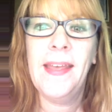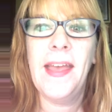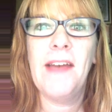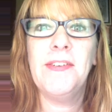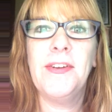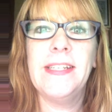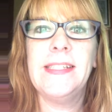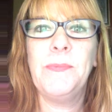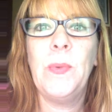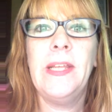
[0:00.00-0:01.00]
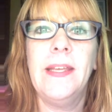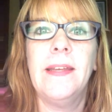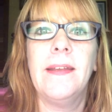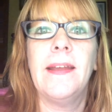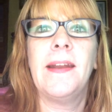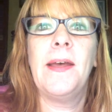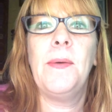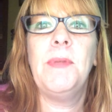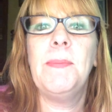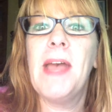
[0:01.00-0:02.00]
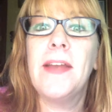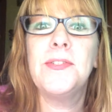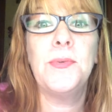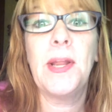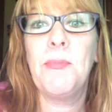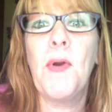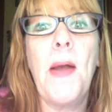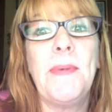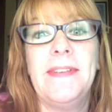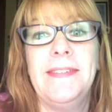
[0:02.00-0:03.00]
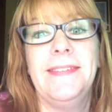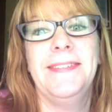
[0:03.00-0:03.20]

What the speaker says: Have a great week, and I'll be back soon, I promise.